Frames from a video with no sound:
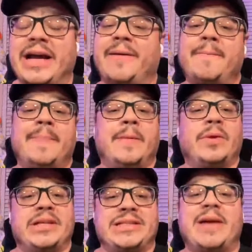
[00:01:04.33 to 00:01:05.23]
Now,
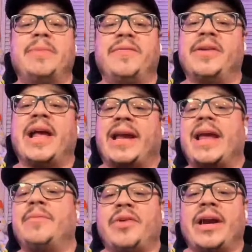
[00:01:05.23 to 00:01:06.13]
what does that mean for That
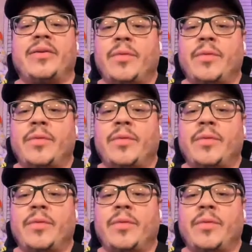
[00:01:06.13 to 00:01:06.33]
Game Dragon?